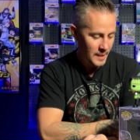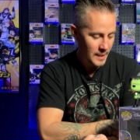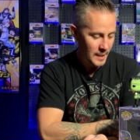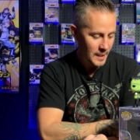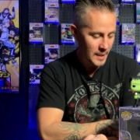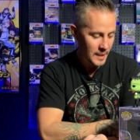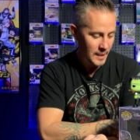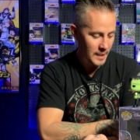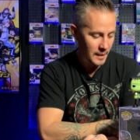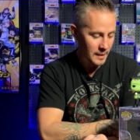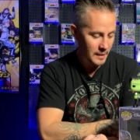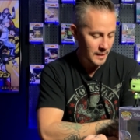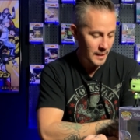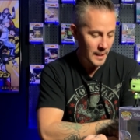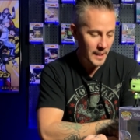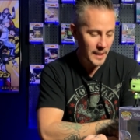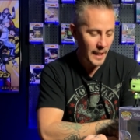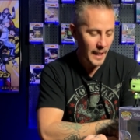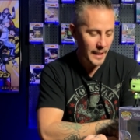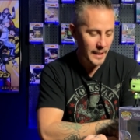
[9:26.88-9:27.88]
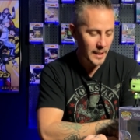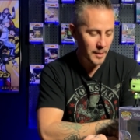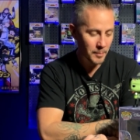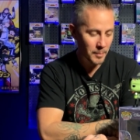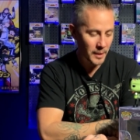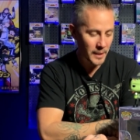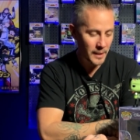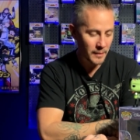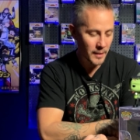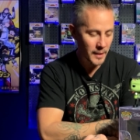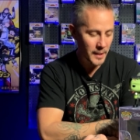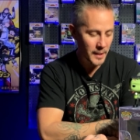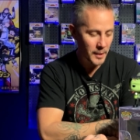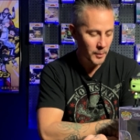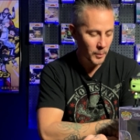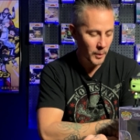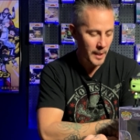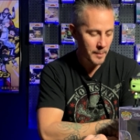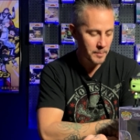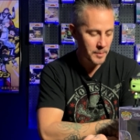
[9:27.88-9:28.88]
God, I can't believe that
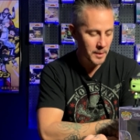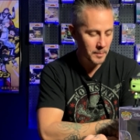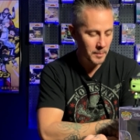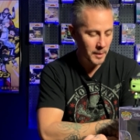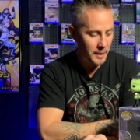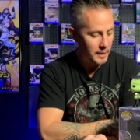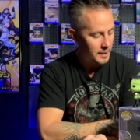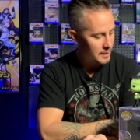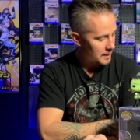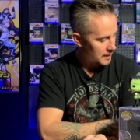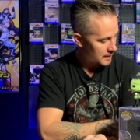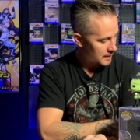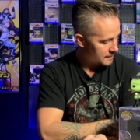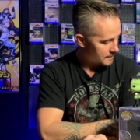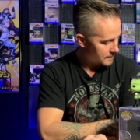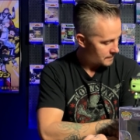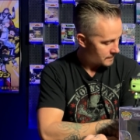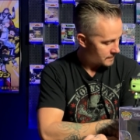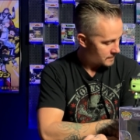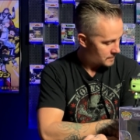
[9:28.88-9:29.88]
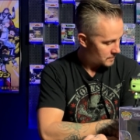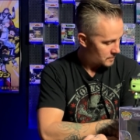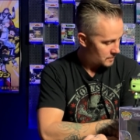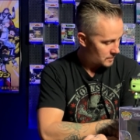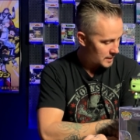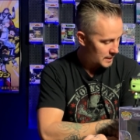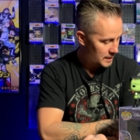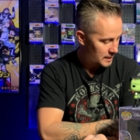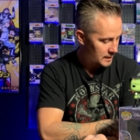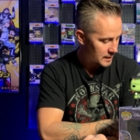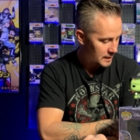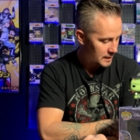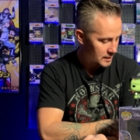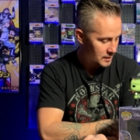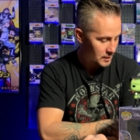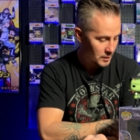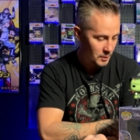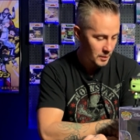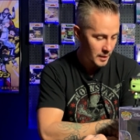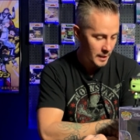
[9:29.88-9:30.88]
they wrapped him like that. Why did they
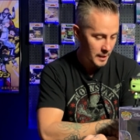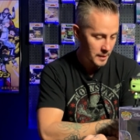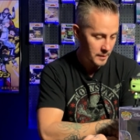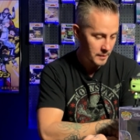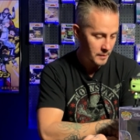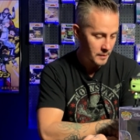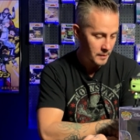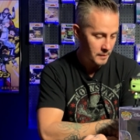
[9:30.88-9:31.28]
do that?